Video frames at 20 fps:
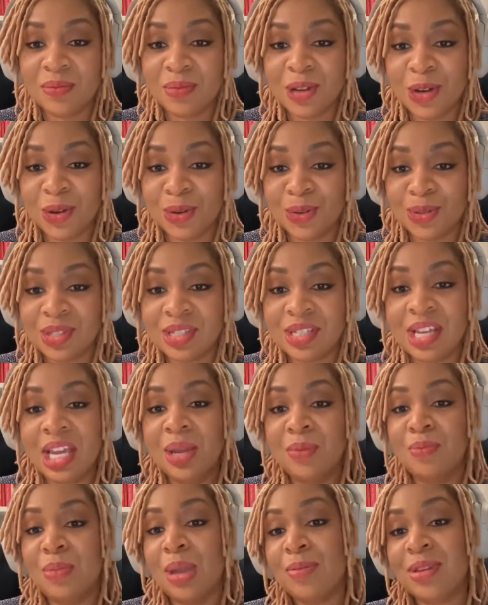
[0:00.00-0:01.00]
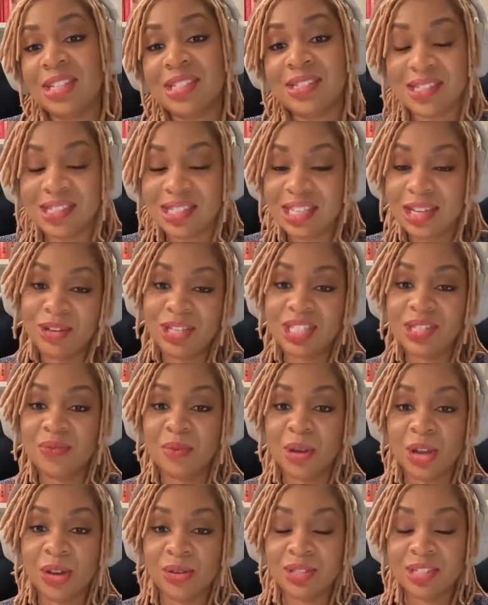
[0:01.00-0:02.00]
post, maybe it's a series of
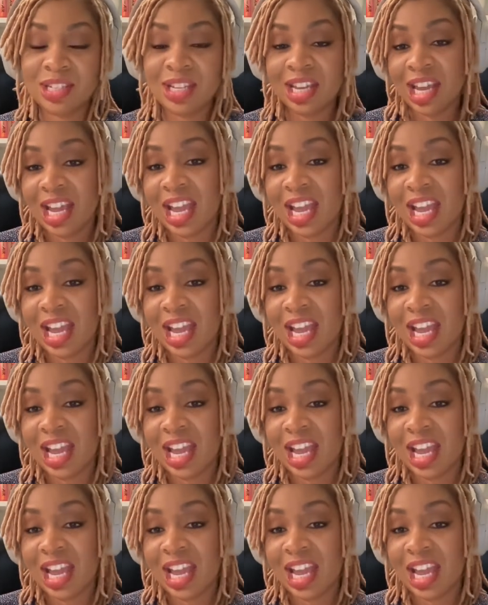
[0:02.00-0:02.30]
posts.